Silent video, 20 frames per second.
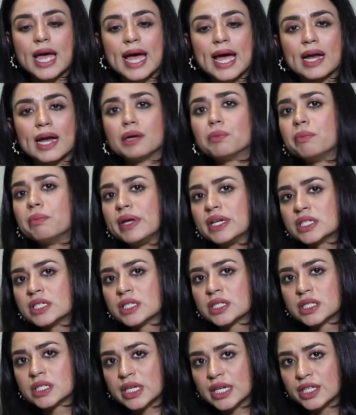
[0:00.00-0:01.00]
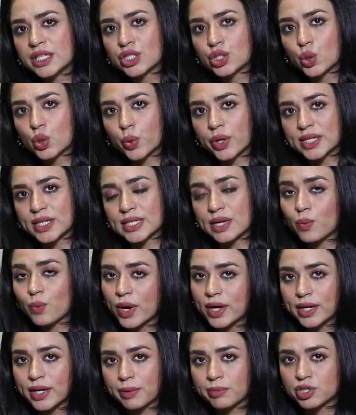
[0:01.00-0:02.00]
and mixed seeds thode se
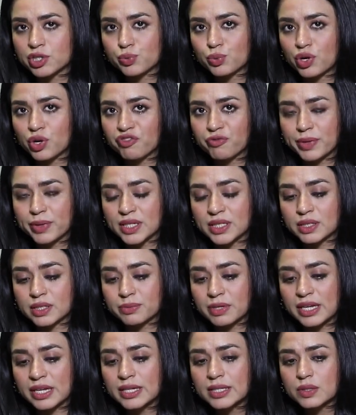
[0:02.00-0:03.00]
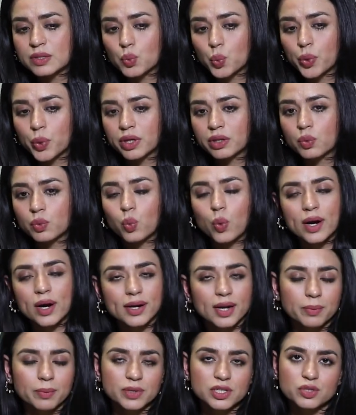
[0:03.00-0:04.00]
1 tablespoon of mixed seeds with 1
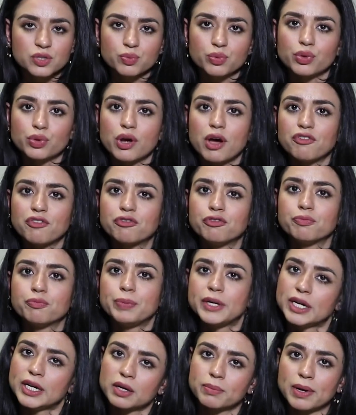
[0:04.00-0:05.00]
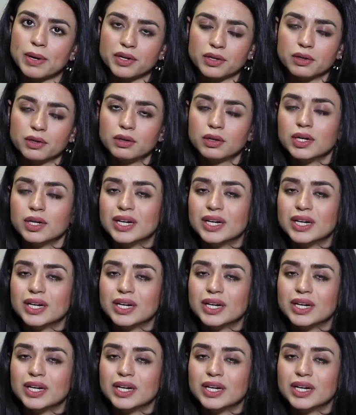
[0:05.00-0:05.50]
tablespoon of peanut butter